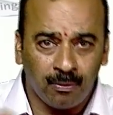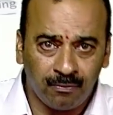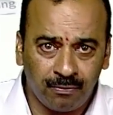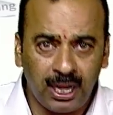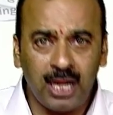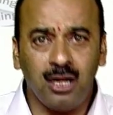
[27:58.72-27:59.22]

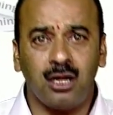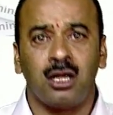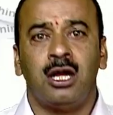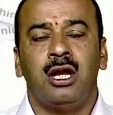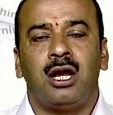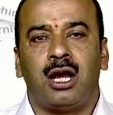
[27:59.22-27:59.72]
well
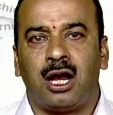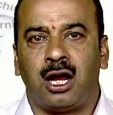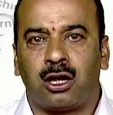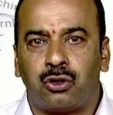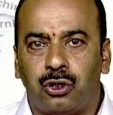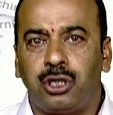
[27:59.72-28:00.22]

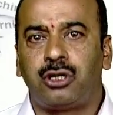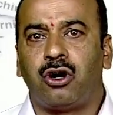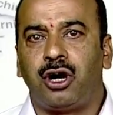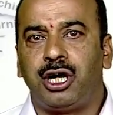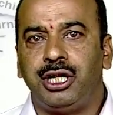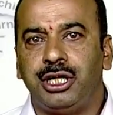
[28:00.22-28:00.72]
uh, good
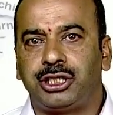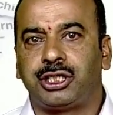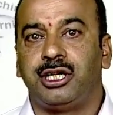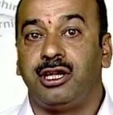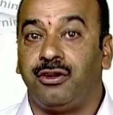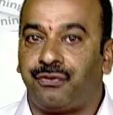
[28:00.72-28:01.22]

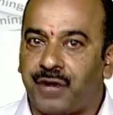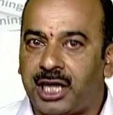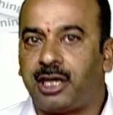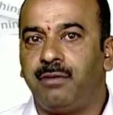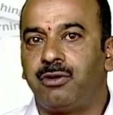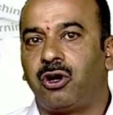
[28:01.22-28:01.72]
coordination,
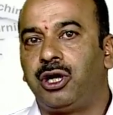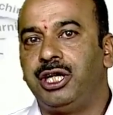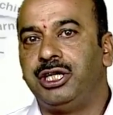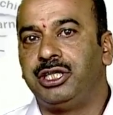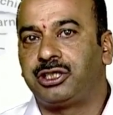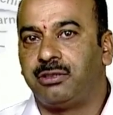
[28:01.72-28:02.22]
effective
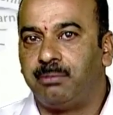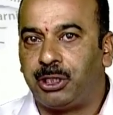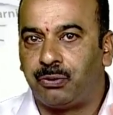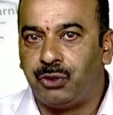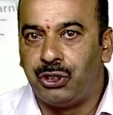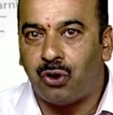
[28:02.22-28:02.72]
coordination
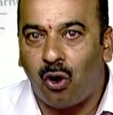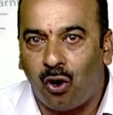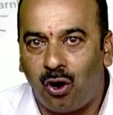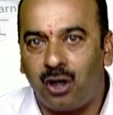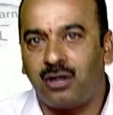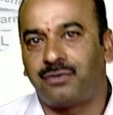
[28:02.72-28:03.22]
between
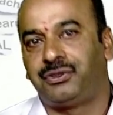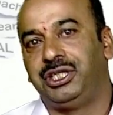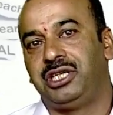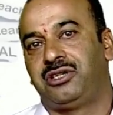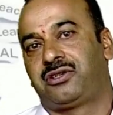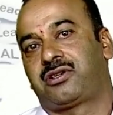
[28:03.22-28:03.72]
all of
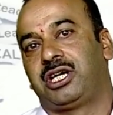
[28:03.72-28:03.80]
these